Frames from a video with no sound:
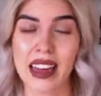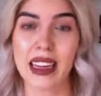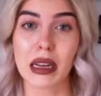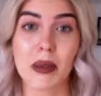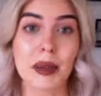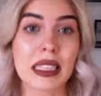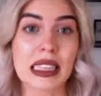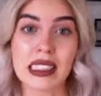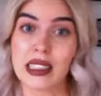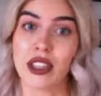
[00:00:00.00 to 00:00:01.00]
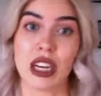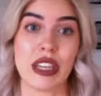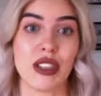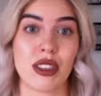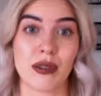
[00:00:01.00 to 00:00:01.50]
can completely
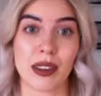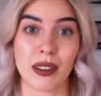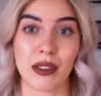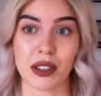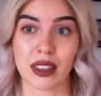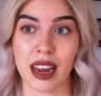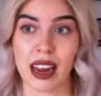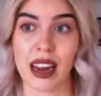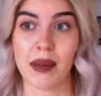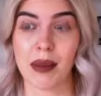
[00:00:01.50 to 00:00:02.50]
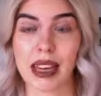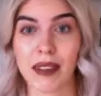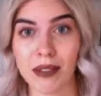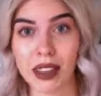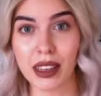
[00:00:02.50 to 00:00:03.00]
change the feel of your site and make it
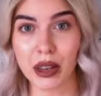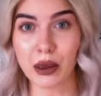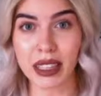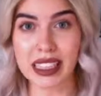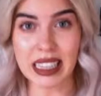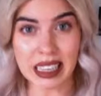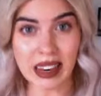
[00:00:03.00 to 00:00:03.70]
feel like you really did